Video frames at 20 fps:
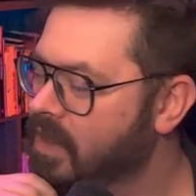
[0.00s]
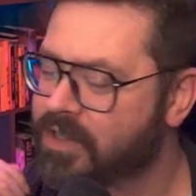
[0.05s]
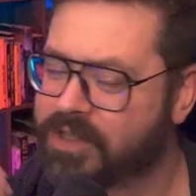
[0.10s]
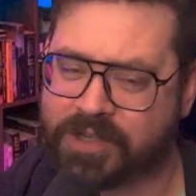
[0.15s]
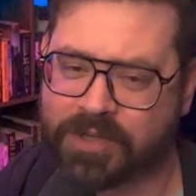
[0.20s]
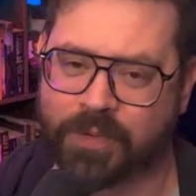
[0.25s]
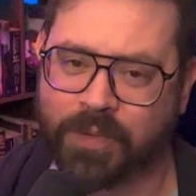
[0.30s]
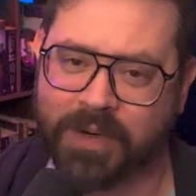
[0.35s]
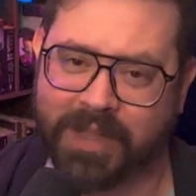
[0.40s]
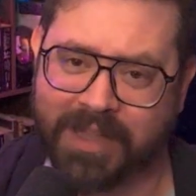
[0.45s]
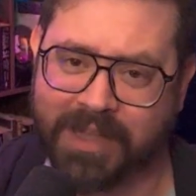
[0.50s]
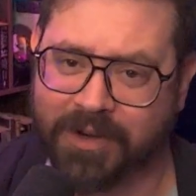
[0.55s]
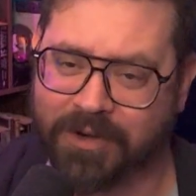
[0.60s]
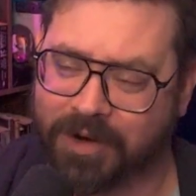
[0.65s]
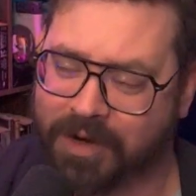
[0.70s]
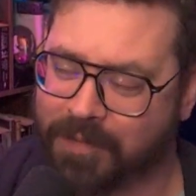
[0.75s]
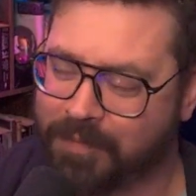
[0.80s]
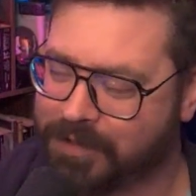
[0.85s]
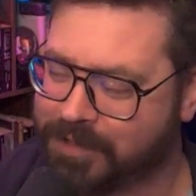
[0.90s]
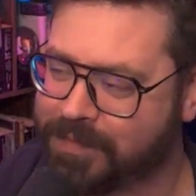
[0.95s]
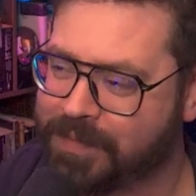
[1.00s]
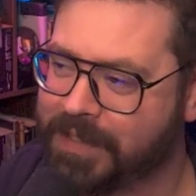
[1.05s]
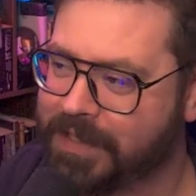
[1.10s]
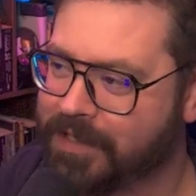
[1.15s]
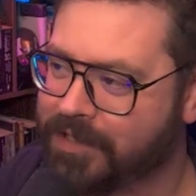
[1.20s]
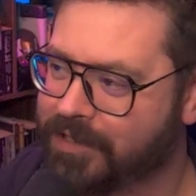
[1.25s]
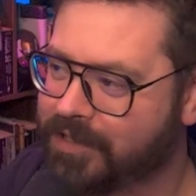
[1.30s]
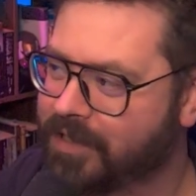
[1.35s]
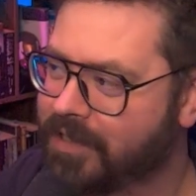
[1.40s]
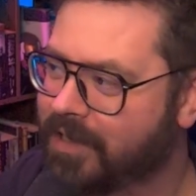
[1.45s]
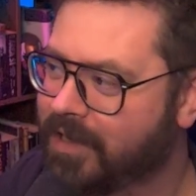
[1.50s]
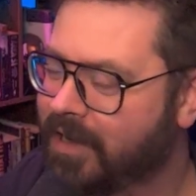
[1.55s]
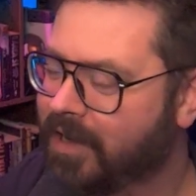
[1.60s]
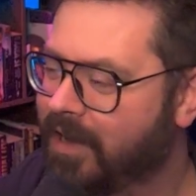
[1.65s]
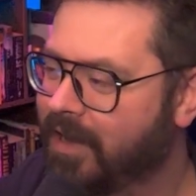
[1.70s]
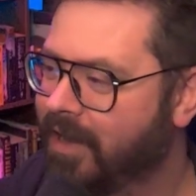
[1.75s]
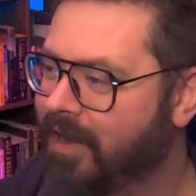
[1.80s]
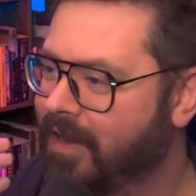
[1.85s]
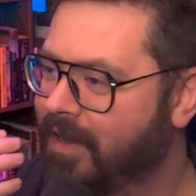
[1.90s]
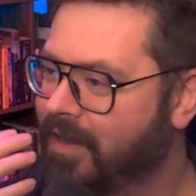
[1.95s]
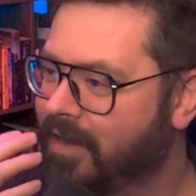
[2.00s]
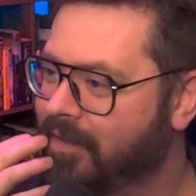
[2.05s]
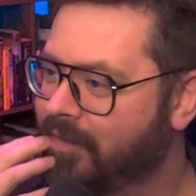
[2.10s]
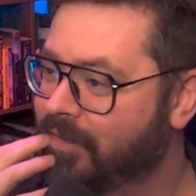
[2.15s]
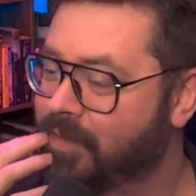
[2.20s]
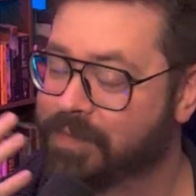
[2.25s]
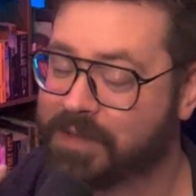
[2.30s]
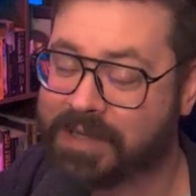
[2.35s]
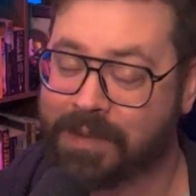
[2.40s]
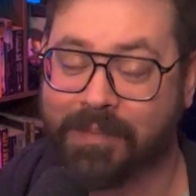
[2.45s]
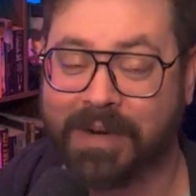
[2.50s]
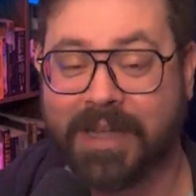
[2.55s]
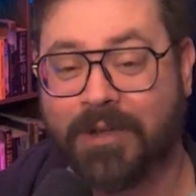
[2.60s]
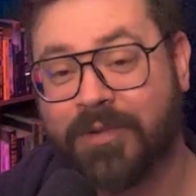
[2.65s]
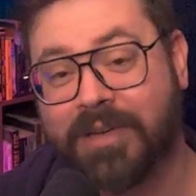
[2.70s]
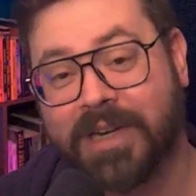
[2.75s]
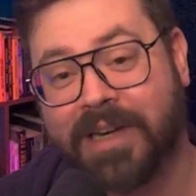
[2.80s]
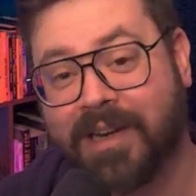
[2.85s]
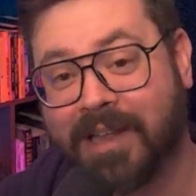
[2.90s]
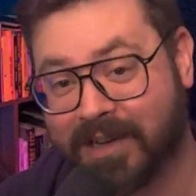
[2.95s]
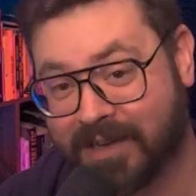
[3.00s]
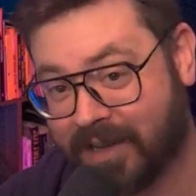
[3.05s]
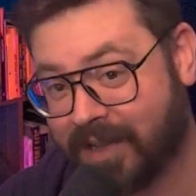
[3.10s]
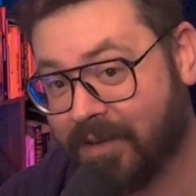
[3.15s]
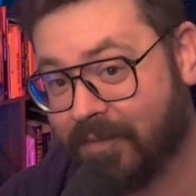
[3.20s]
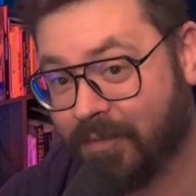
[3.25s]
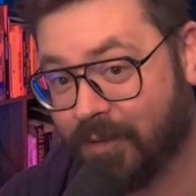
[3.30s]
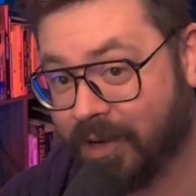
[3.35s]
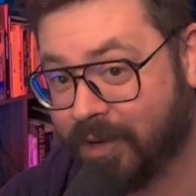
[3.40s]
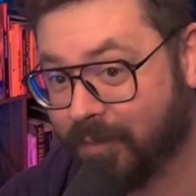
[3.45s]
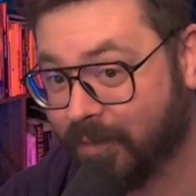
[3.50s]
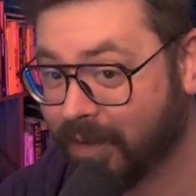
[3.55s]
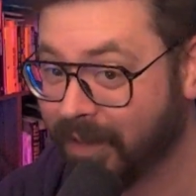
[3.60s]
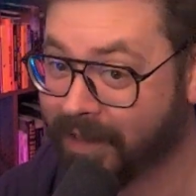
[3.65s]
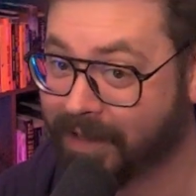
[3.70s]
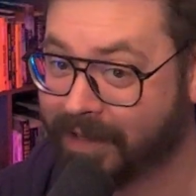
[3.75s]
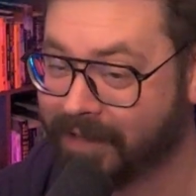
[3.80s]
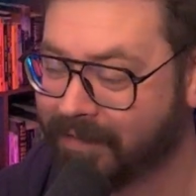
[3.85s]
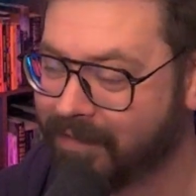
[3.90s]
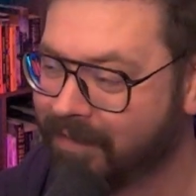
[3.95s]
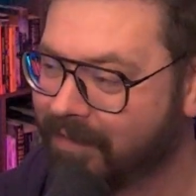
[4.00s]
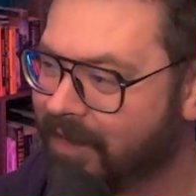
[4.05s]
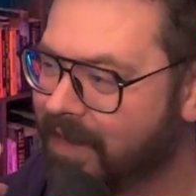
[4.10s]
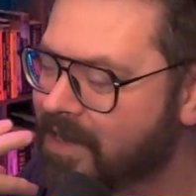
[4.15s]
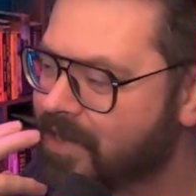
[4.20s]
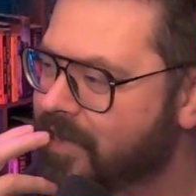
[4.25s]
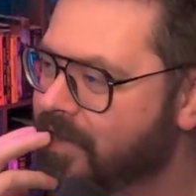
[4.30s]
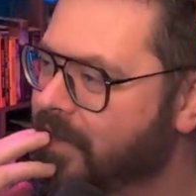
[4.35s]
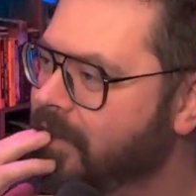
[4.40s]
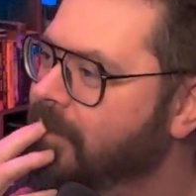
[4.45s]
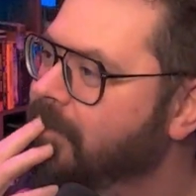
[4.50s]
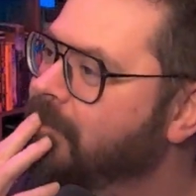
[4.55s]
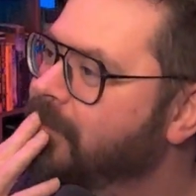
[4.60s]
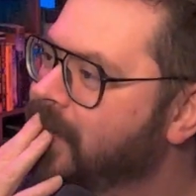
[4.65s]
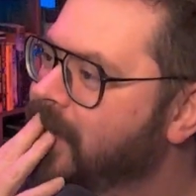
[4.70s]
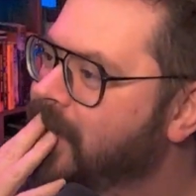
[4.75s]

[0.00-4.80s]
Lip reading: Just a really incredible speech from somebody who didn't get to give one really last year.